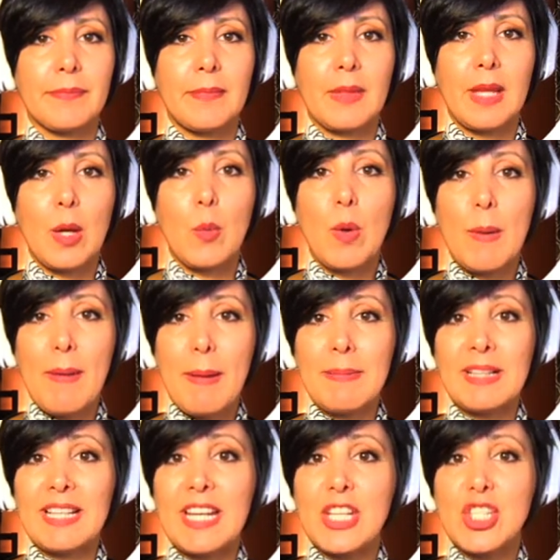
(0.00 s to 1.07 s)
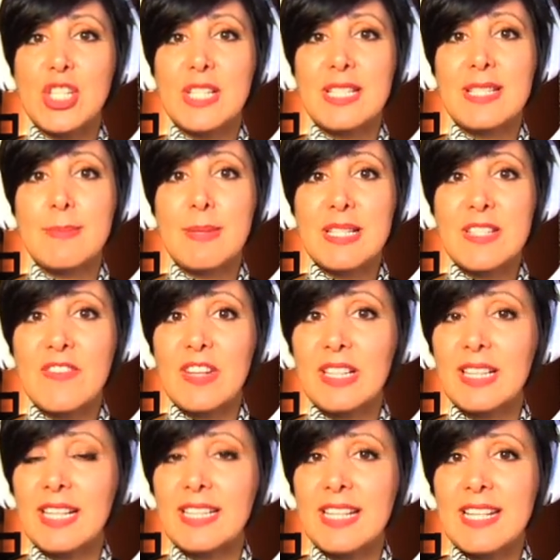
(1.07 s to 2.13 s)
Web application-specific
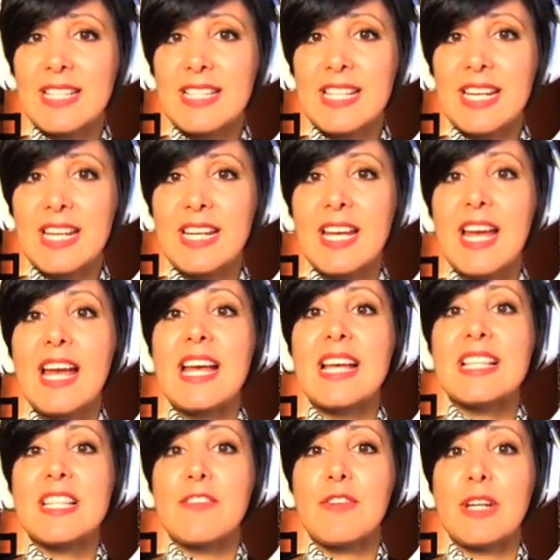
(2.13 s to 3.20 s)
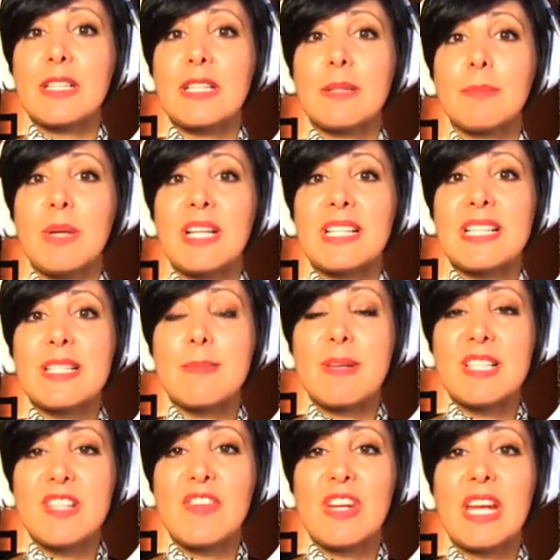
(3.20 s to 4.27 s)
latency is affected by the
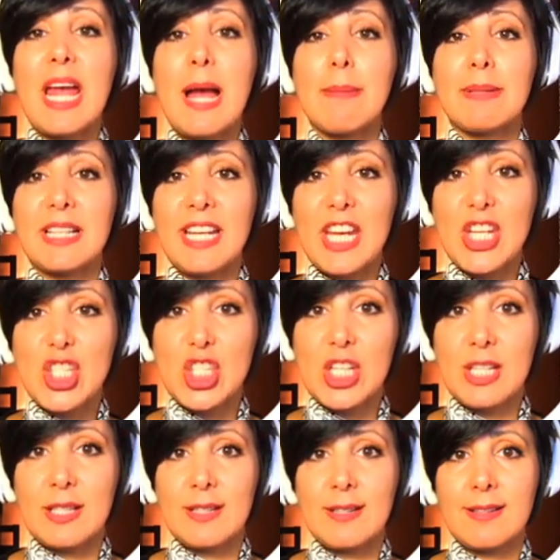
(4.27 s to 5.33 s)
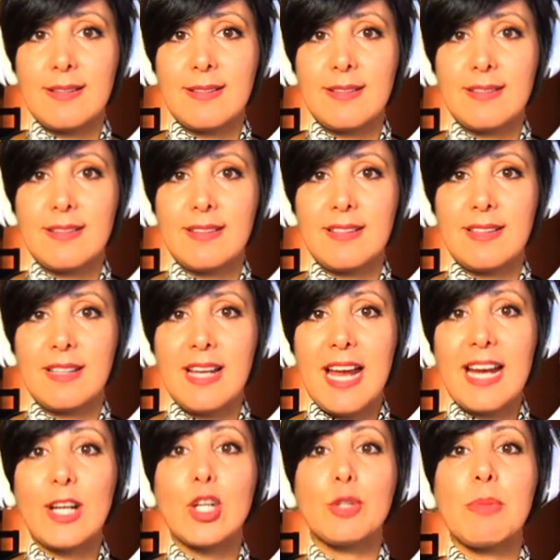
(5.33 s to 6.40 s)
specific application and
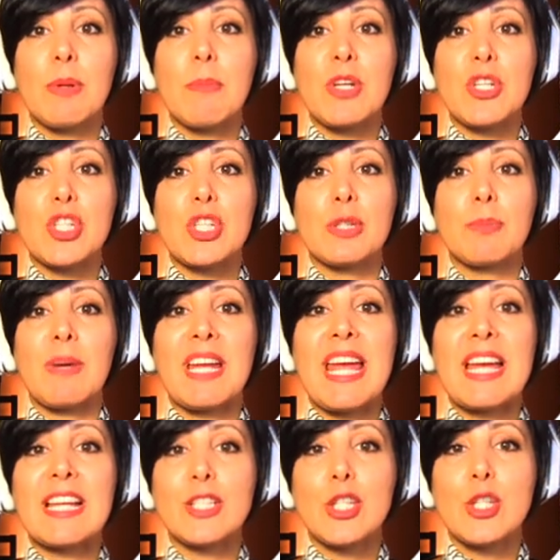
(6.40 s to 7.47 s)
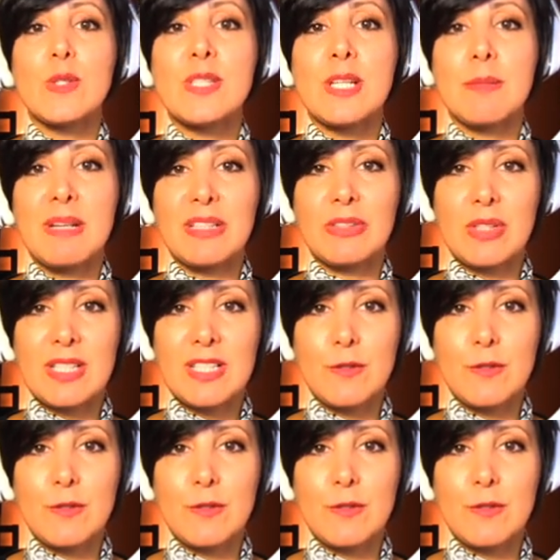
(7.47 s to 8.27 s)
could be measured by end-user metrics.